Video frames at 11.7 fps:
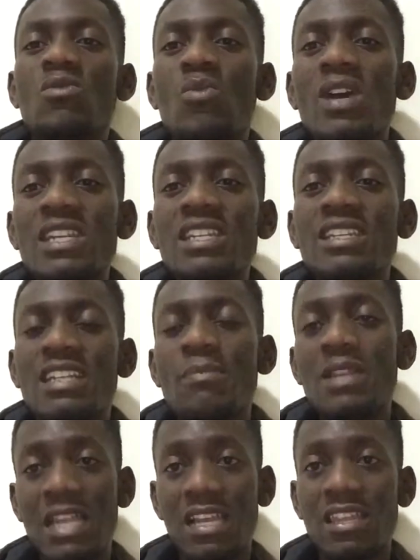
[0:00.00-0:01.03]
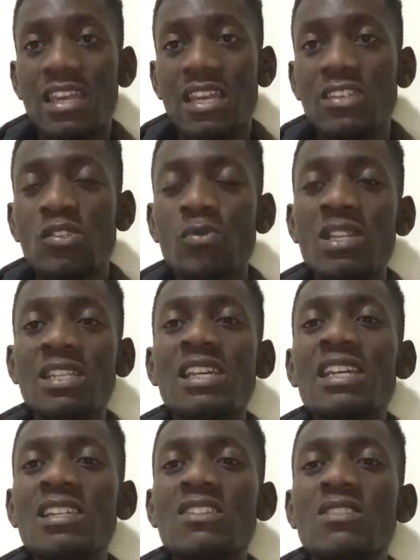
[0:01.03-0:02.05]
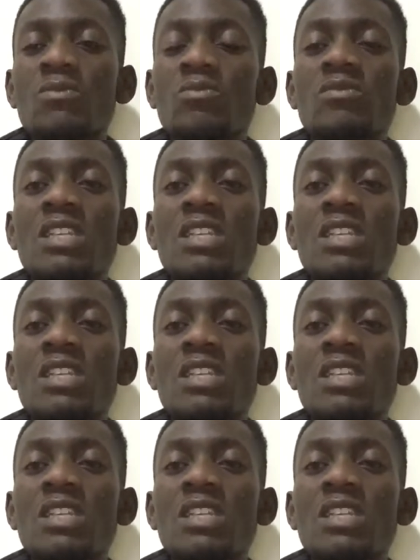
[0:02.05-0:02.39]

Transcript: Why did it happen like that? So we decided to